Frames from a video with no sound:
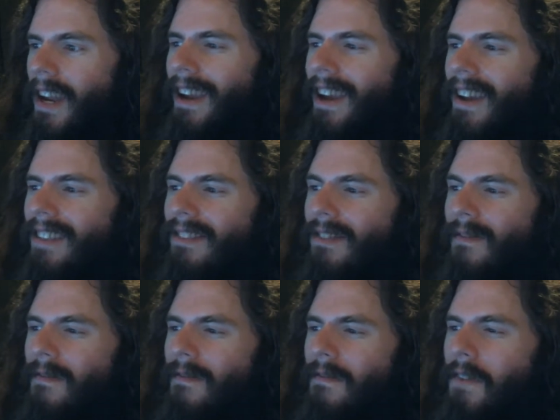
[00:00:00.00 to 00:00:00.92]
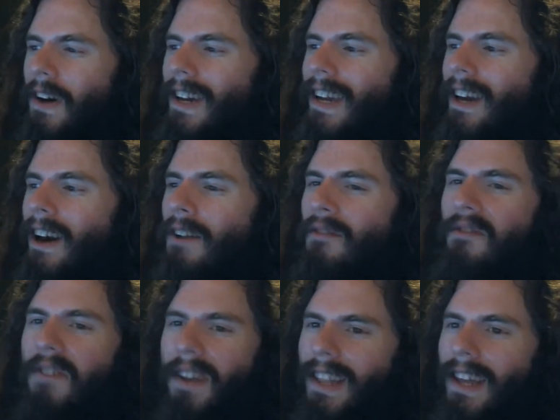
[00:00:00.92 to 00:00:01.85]
It's fucking
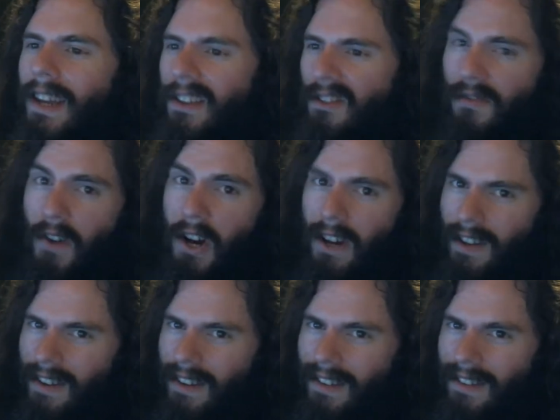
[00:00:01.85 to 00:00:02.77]
unfriendly as fuck.